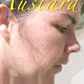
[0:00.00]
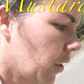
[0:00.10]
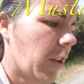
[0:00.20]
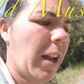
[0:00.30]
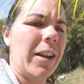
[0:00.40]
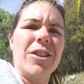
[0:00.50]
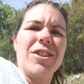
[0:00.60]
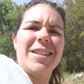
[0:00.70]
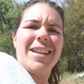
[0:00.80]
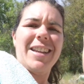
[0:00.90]
You can actually
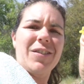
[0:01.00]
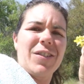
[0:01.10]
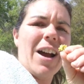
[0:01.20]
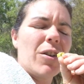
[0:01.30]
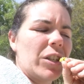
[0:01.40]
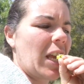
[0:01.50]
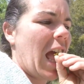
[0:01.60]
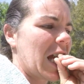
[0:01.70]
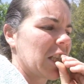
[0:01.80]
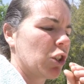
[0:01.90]
just take the flowers,
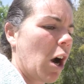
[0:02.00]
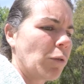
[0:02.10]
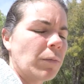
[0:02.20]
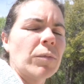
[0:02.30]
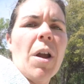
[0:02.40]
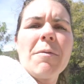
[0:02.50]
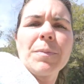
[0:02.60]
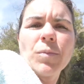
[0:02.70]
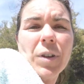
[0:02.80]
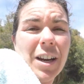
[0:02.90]

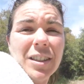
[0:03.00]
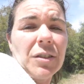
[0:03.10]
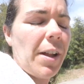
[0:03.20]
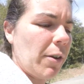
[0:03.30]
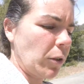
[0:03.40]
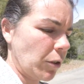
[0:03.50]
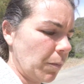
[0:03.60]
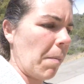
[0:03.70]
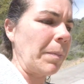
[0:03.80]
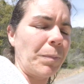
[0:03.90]
eat the flowers.
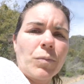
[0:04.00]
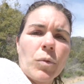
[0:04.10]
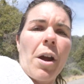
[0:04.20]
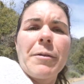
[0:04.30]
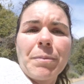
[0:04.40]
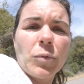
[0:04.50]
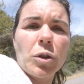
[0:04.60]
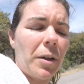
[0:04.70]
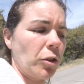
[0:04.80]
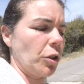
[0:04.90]

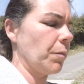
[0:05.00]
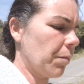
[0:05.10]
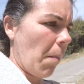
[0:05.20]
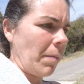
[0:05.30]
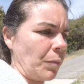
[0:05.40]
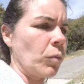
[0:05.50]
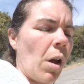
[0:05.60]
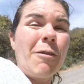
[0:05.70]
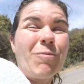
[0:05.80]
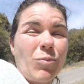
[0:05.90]
They're mustard.
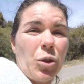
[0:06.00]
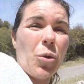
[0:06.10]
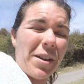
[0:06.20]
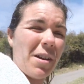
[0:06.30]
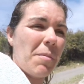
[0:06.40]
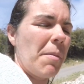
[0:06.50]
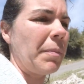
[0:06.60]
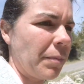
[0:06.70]
They're quite yummy.